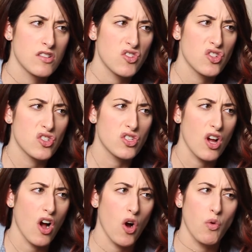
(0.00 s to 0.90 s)

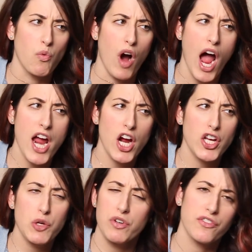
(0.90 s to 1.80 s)
So why are
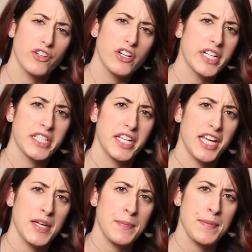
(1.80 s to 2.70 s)
you referring to
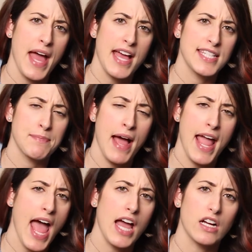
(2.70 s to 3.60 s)
him as
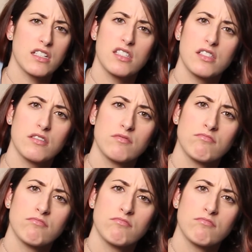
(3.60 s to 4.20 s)
my ex?